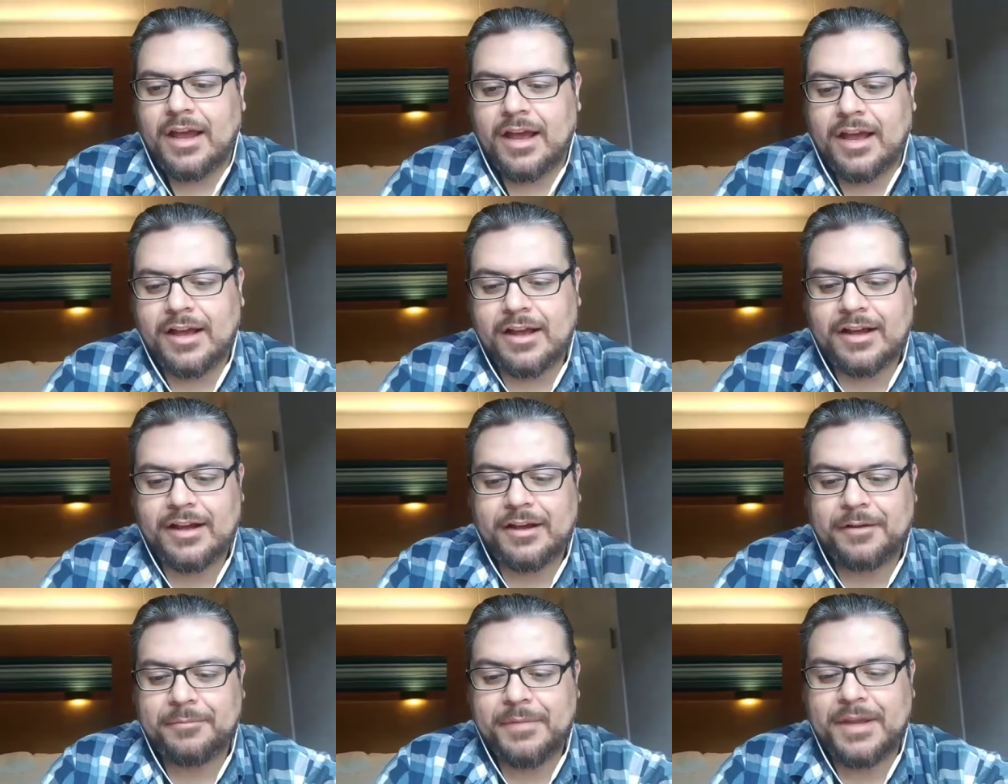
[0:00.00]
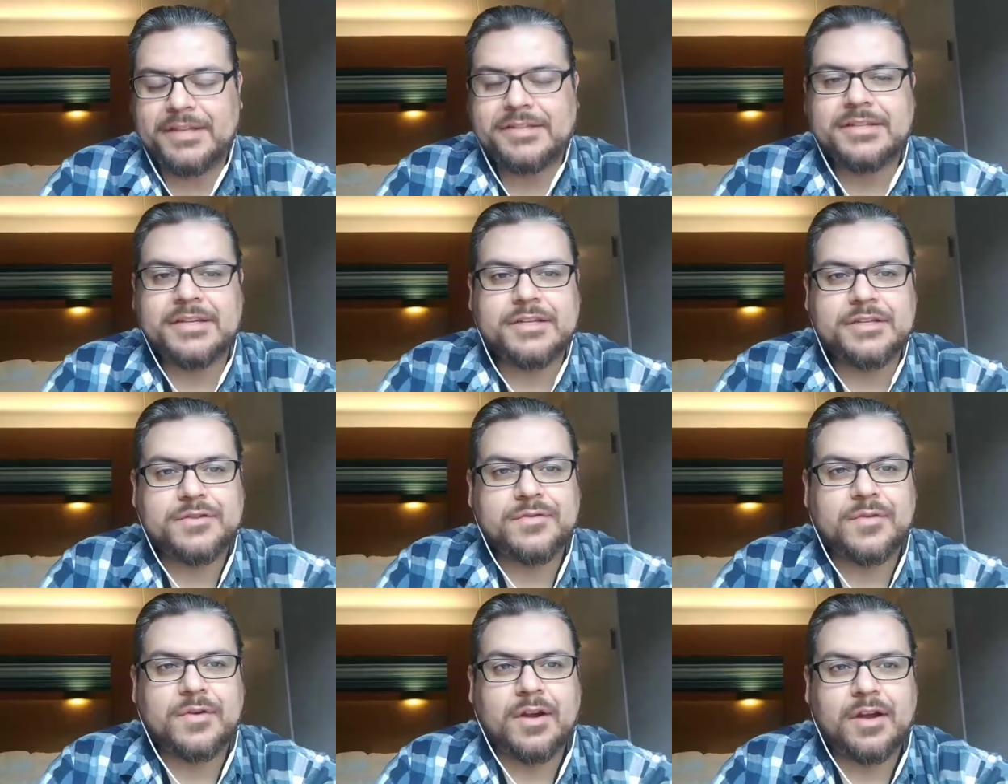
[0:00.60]
Uh, a
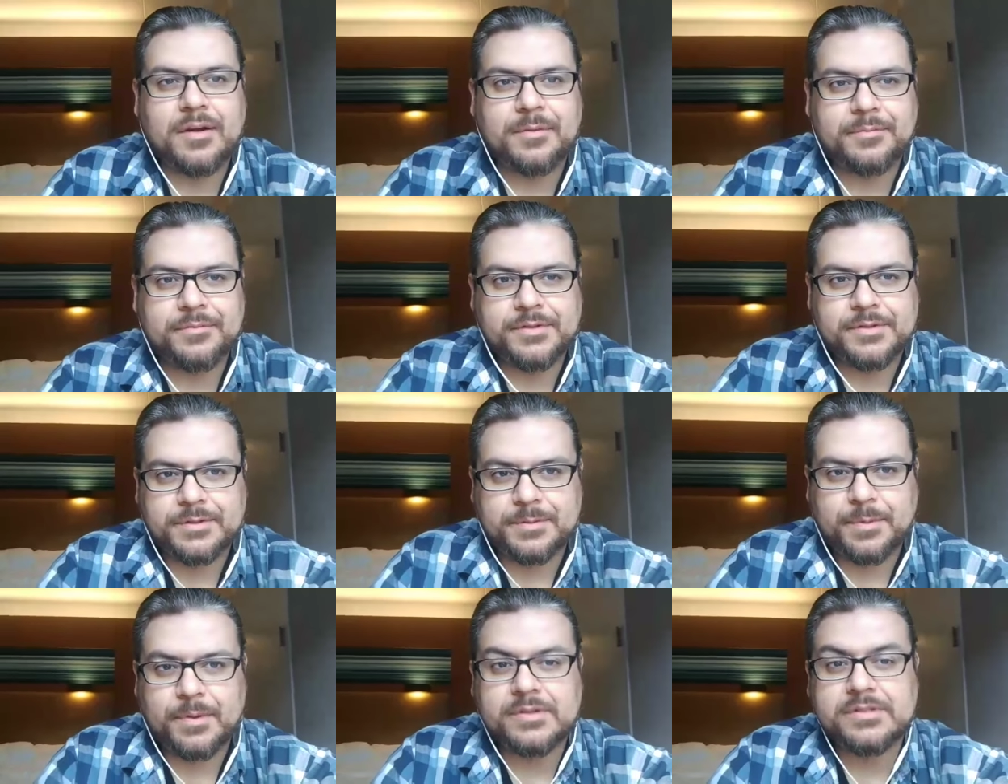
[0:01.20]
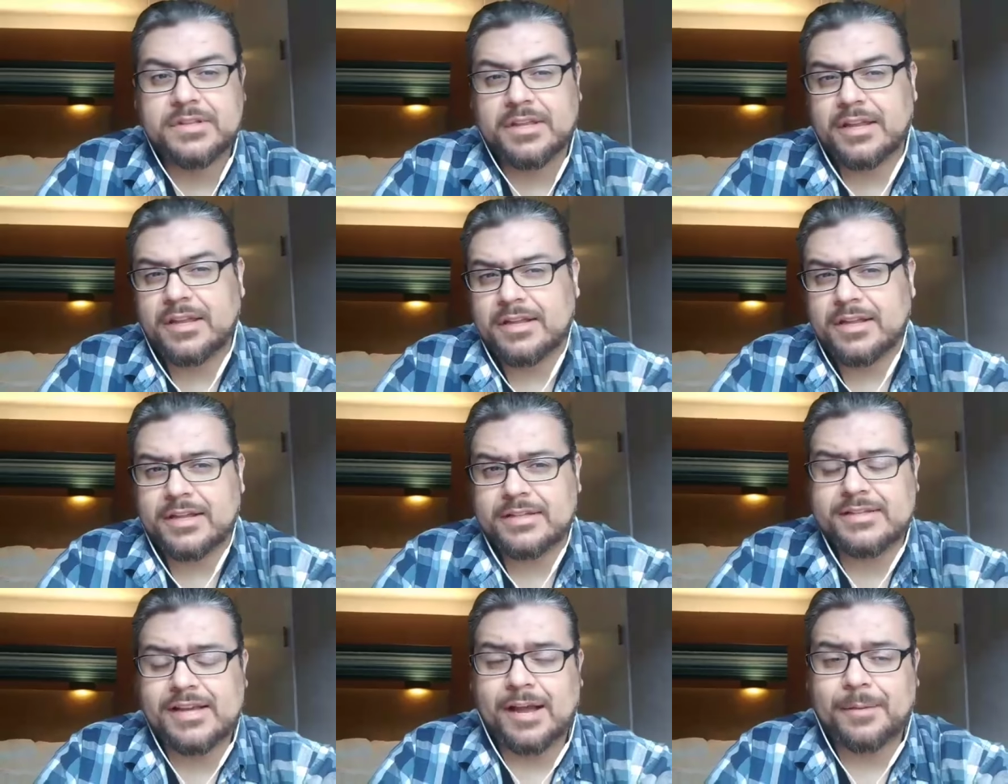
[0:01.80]
message from supposedly a,
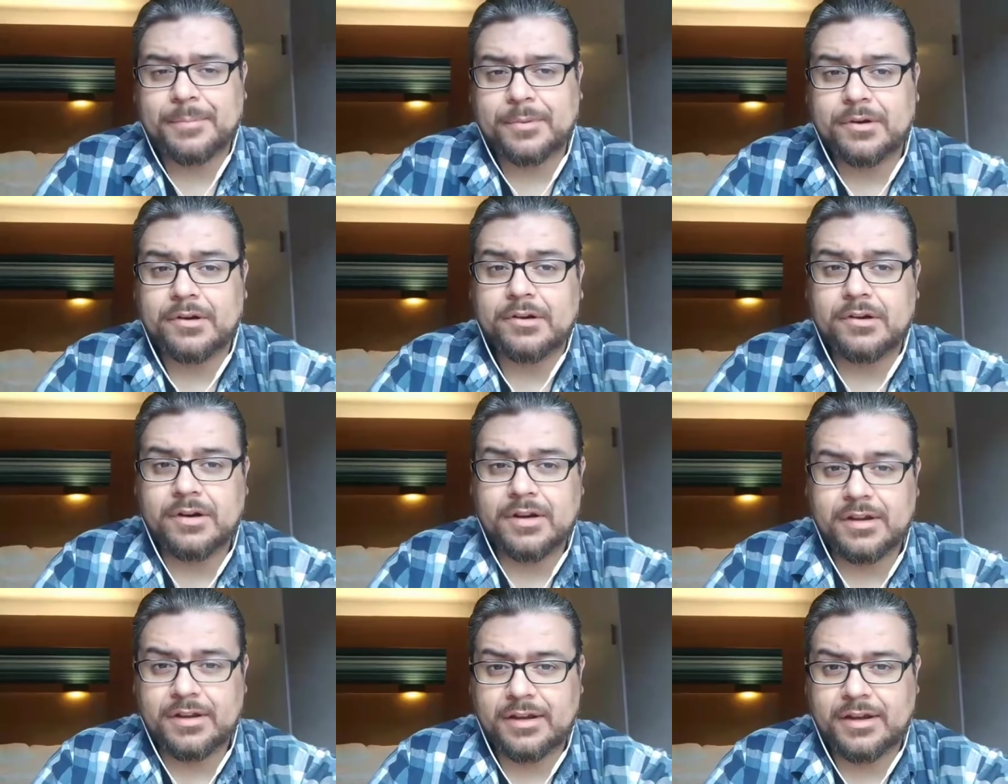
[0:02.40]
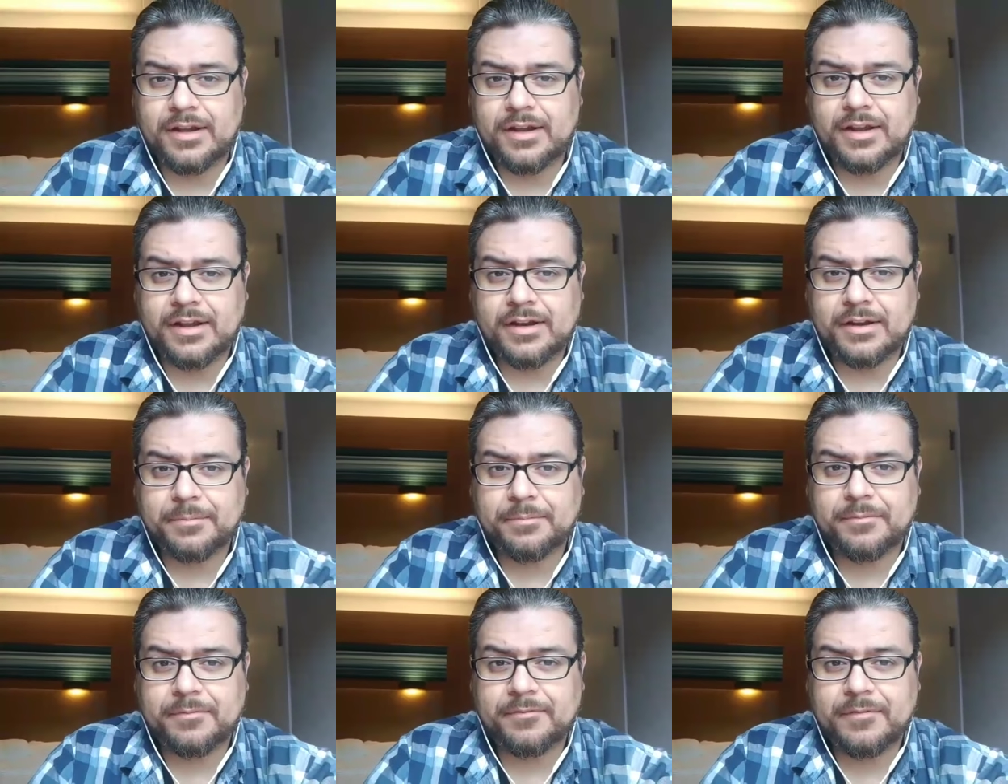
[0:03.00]
a top earner in a, in
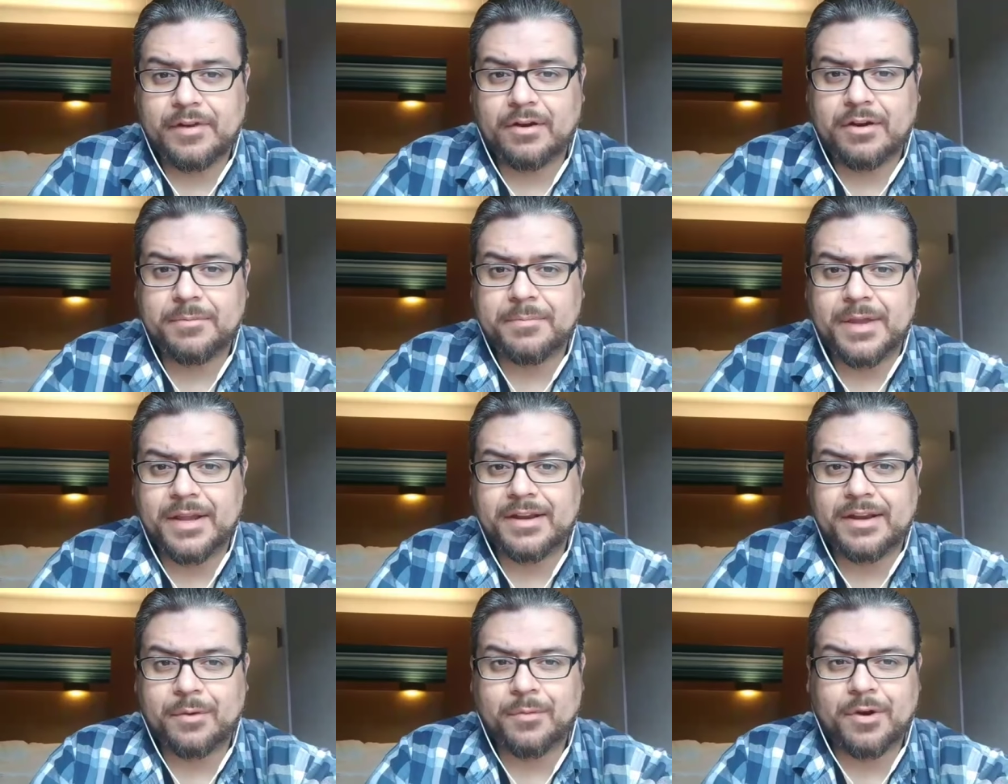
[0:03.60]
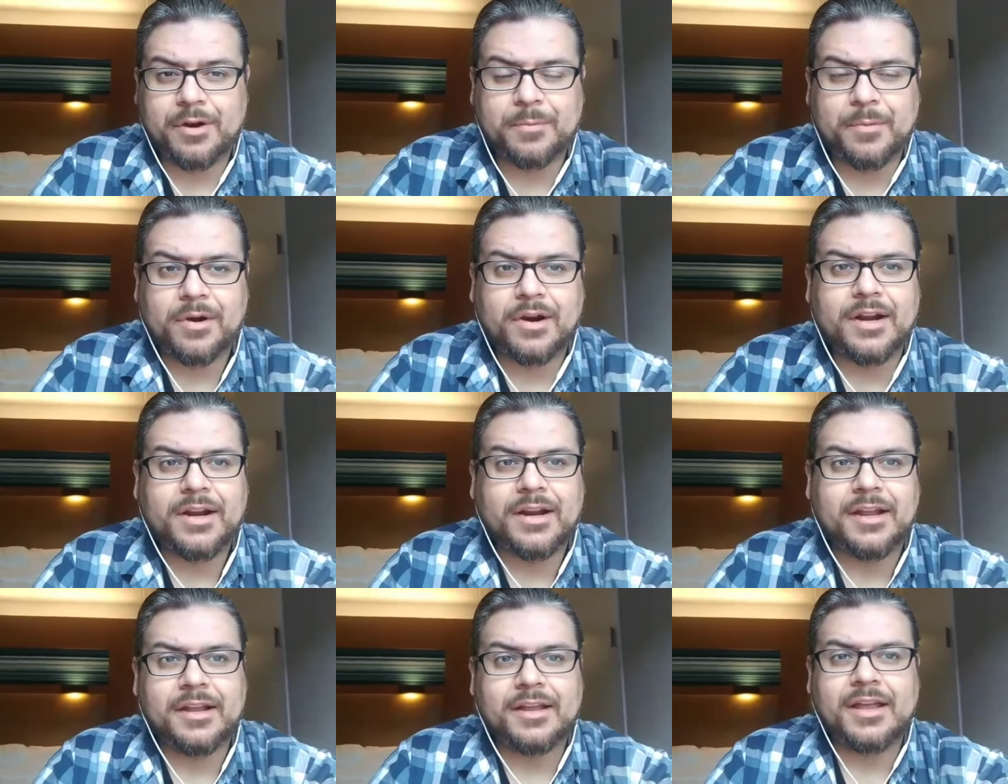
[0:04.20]
a very big network
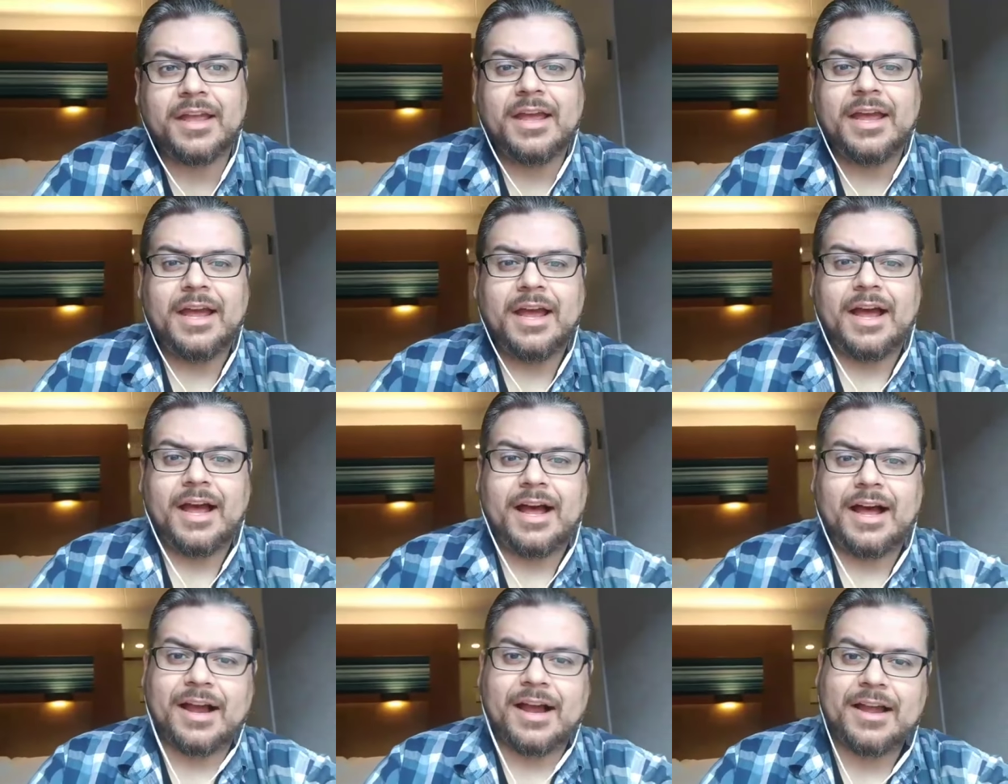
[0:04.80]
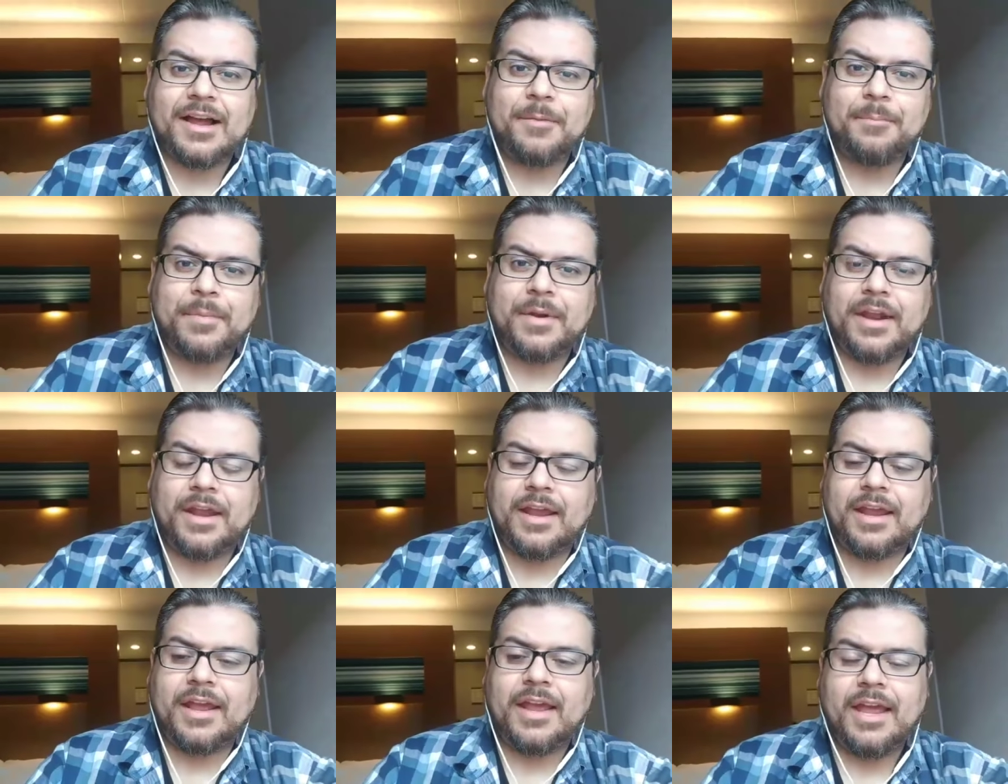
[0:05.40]
marketing uh,
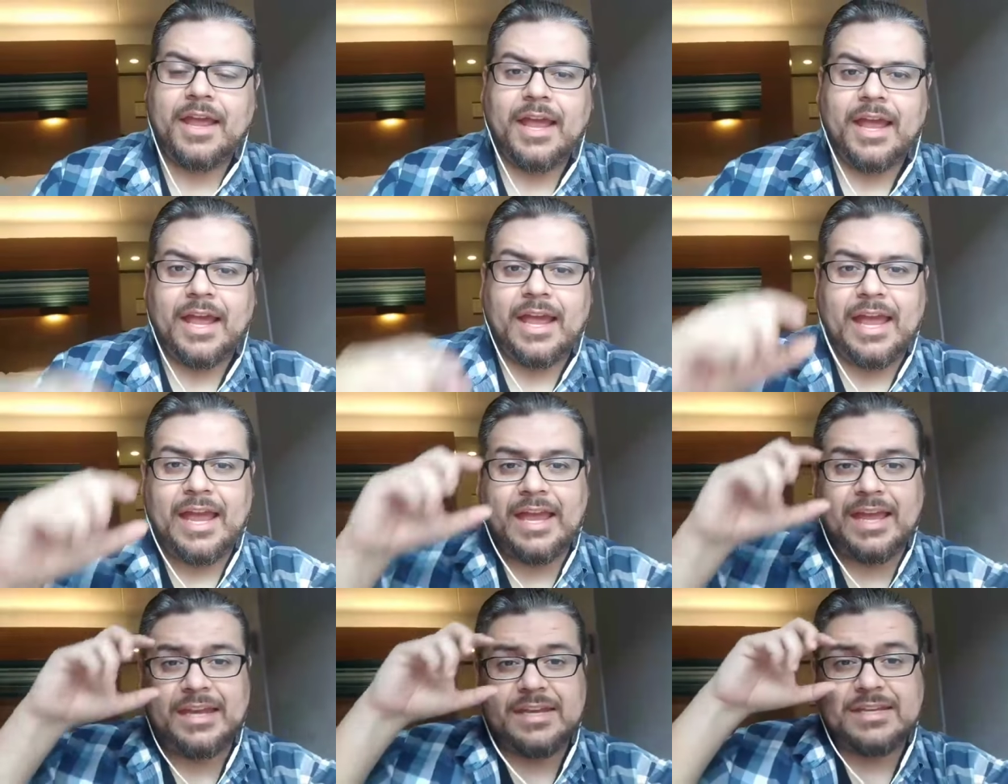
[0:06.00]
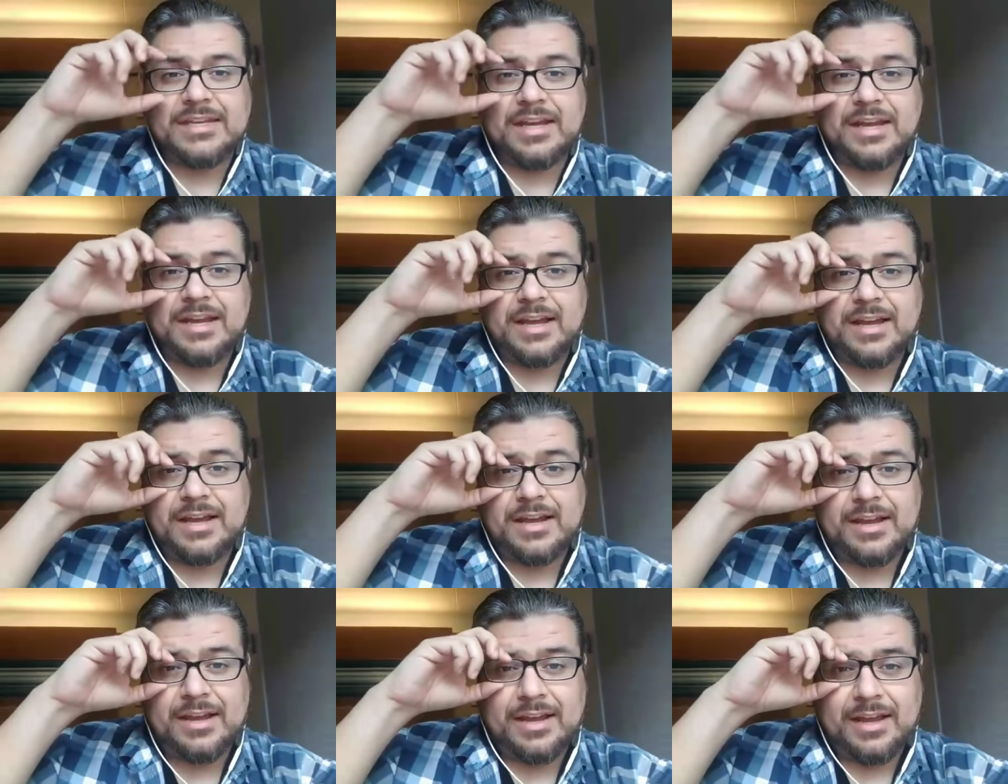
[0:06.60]
company, and
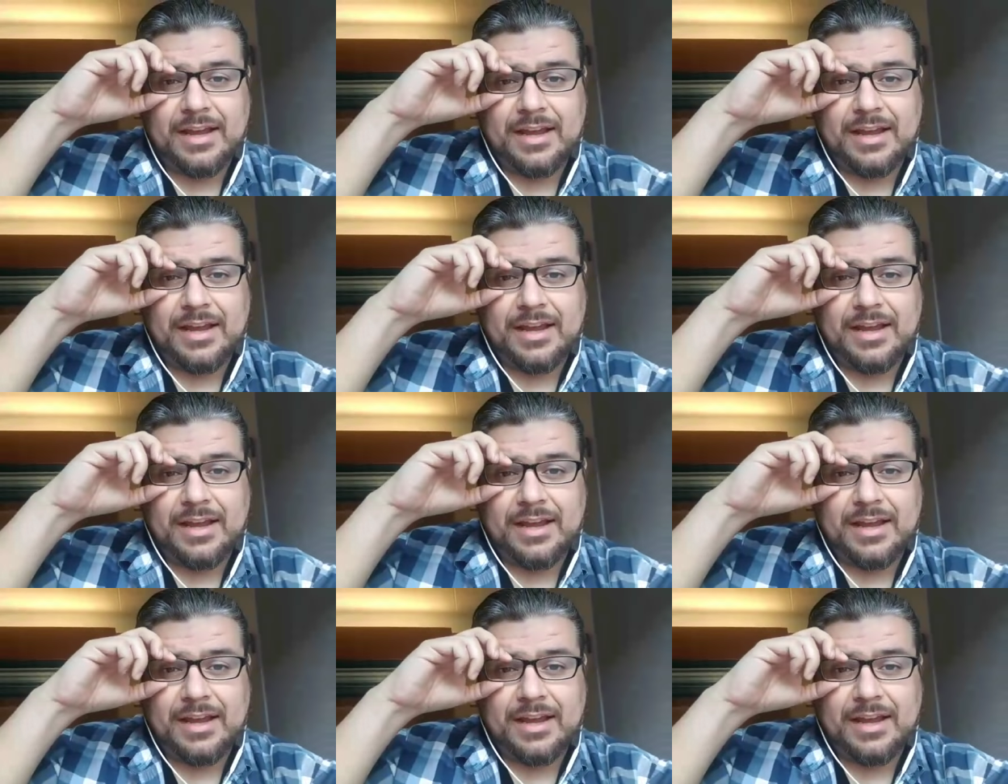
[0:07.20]
uh,